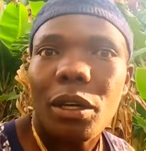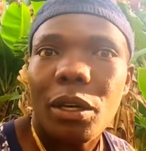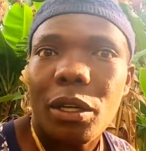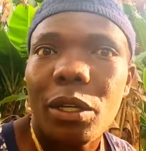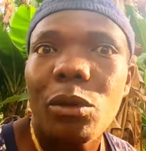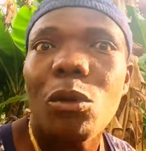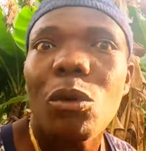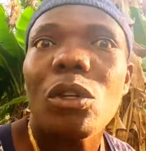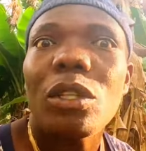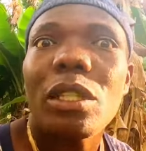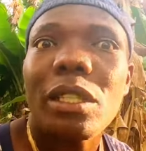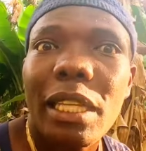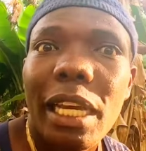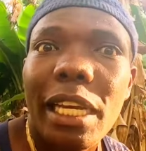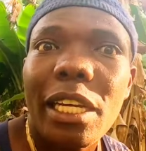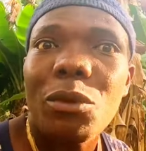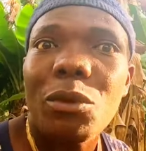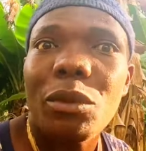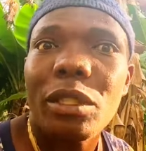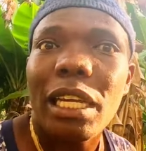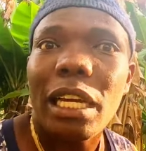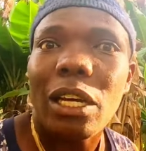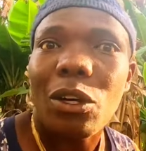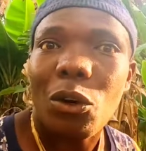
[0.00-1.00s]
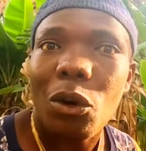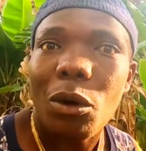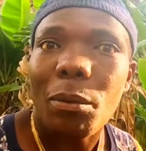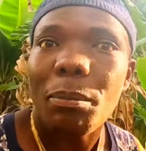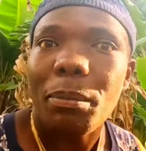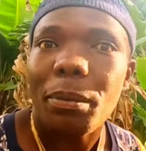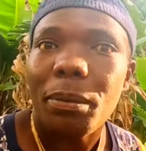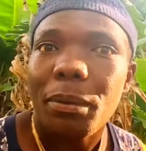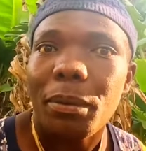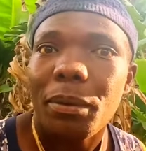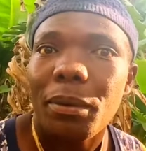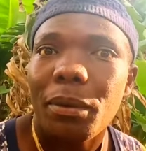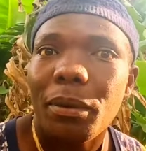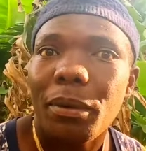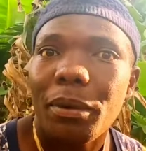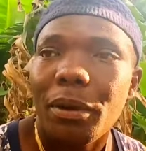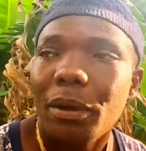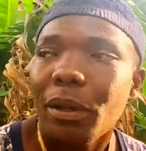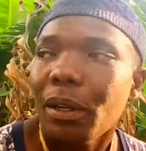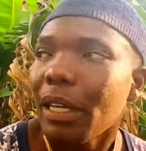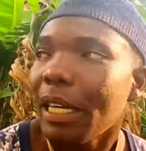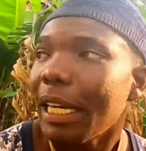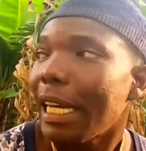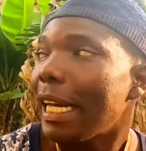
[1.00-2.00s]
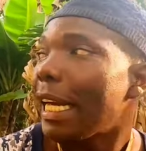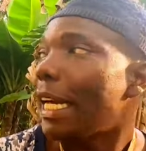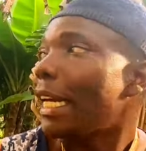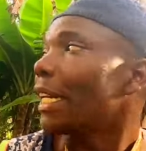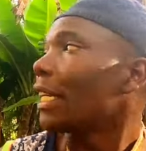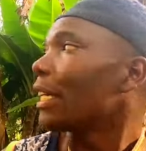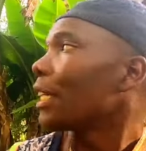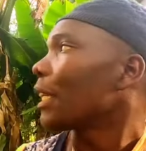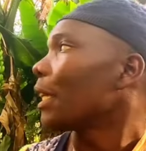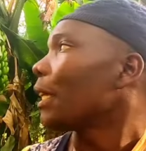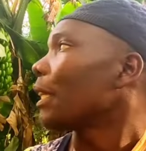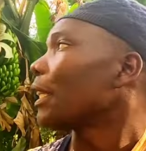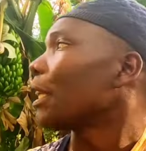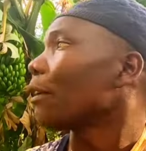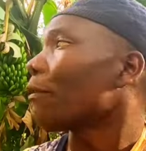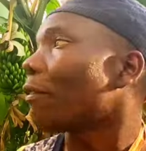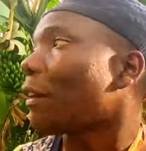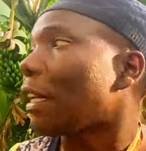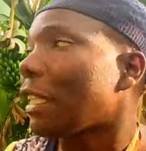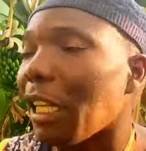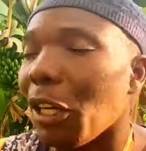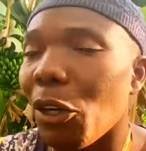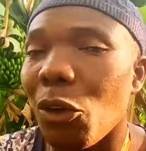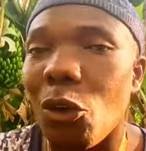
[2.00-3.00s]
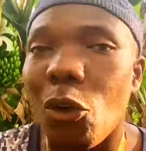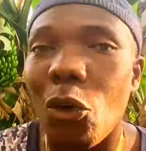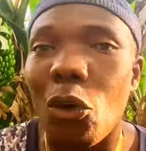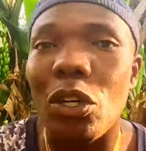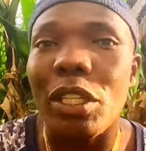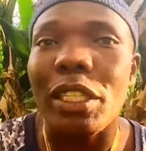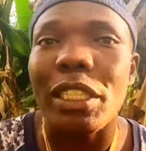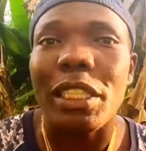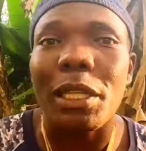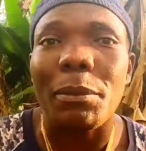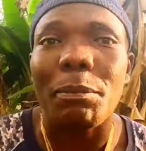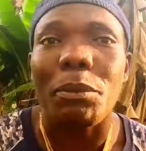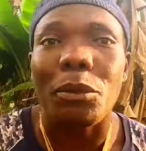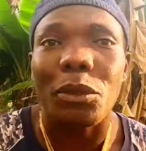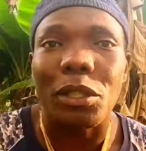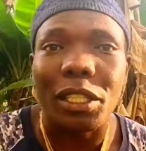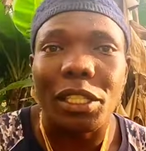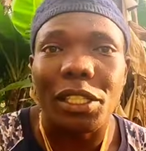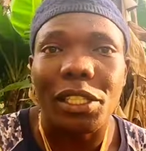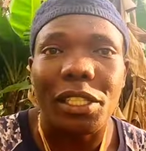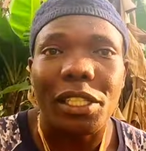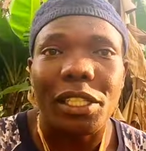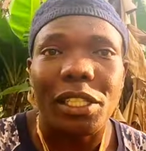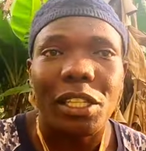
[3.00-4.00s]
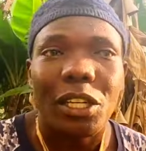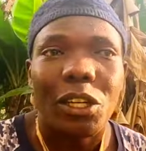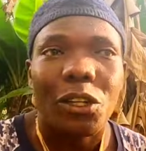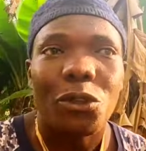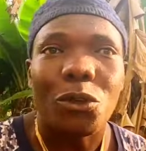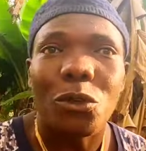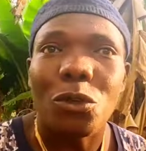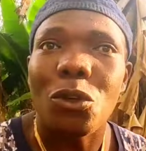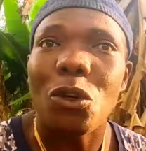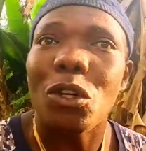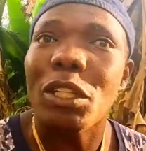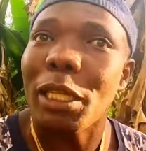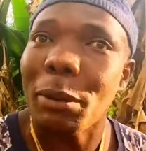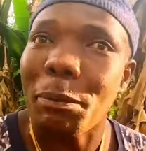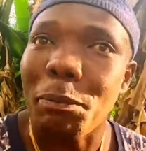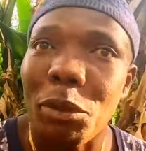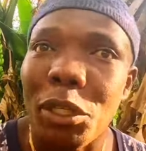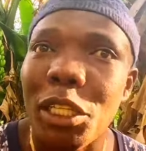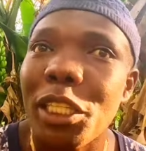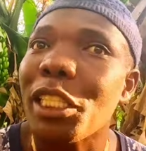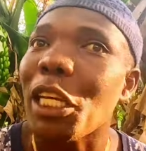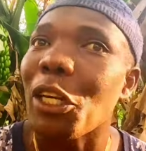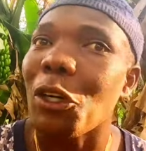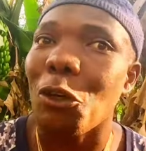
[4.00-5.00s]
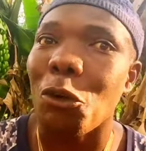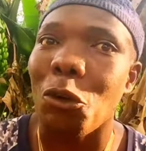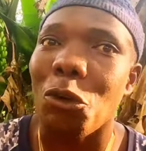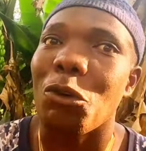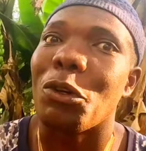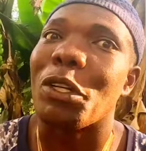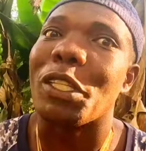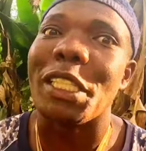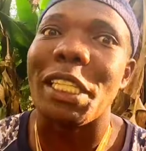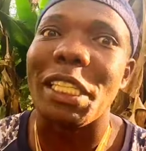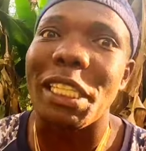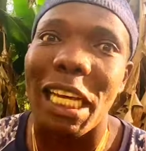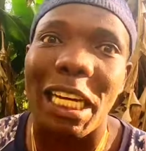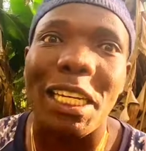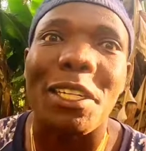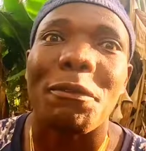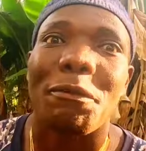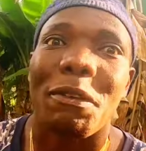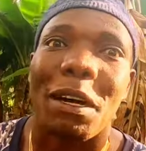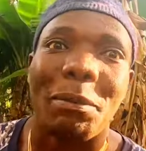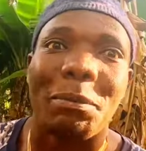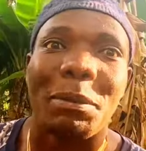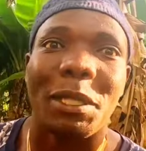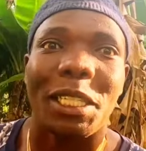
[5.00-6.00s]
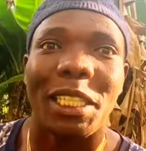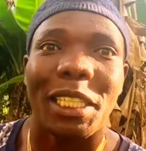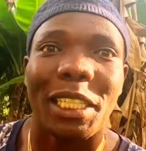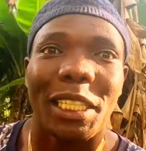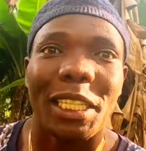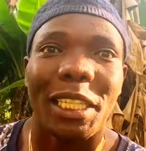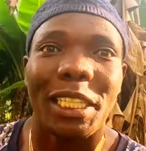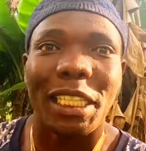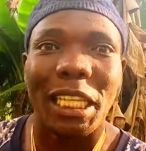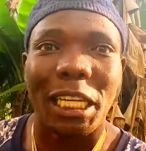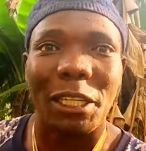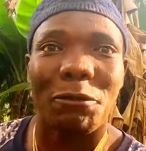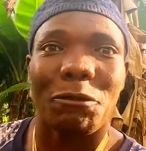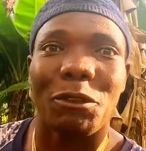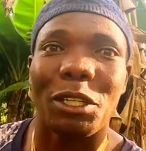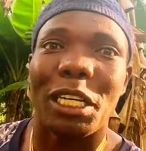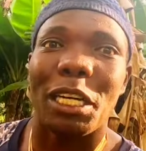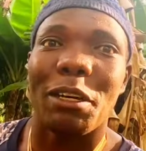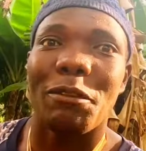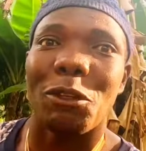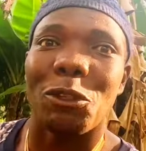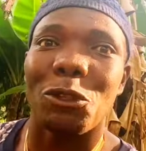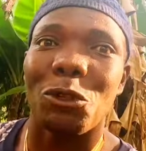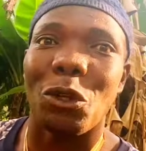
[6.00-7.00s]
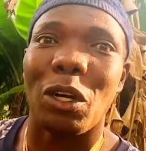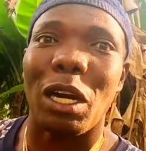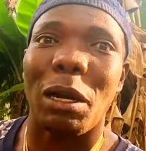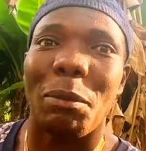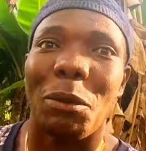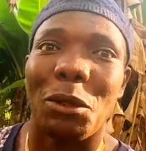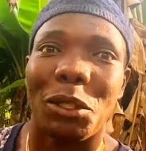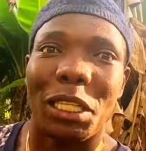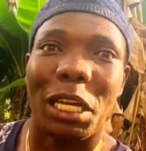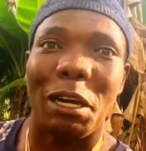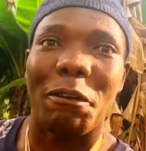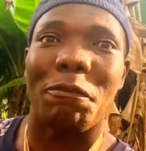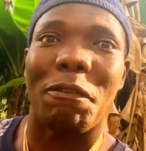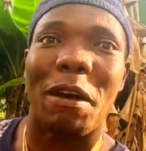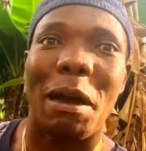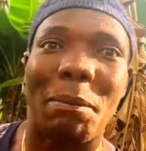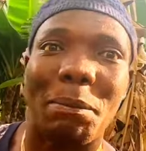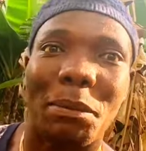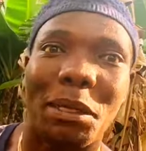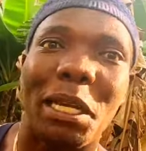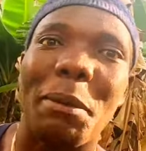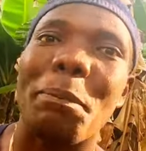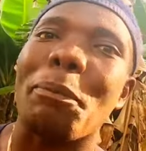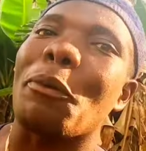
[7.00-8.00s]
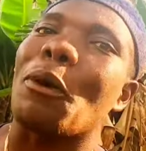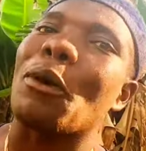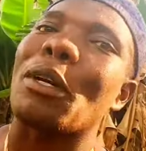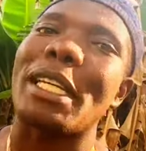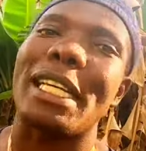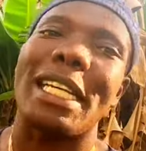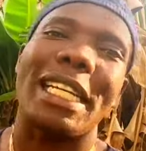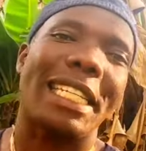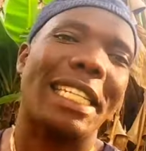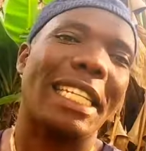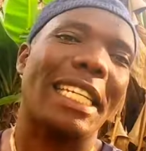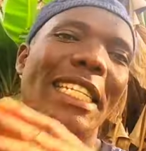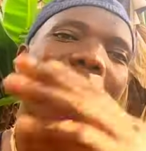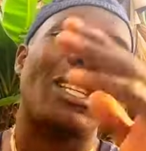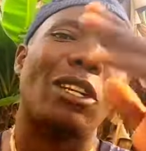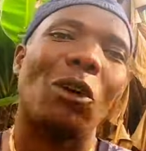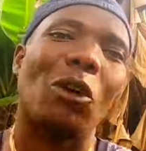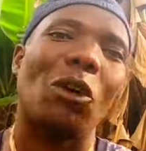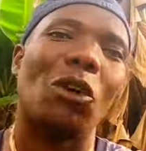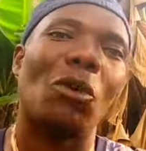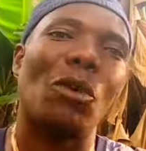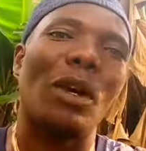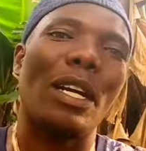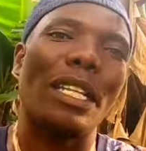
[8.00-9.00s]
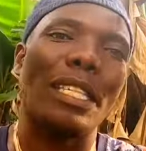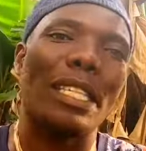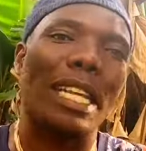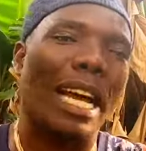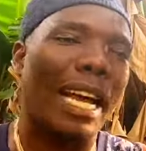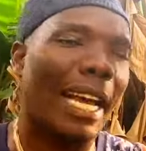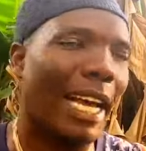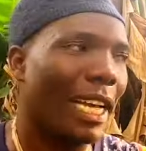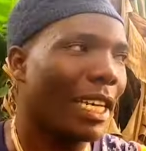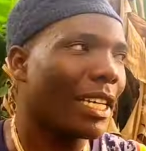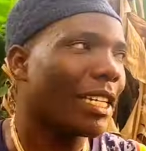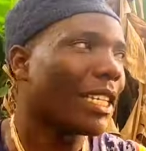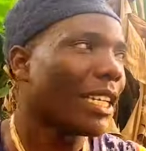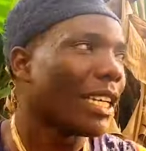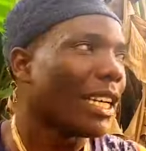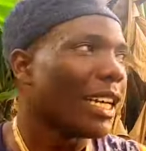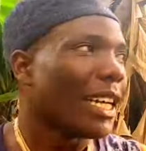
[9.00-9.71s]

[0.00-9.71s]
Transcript: He was tied with a rope. And the father called the police. You know, the police are always in that family. that whenever we talk about that family, police is always ahead.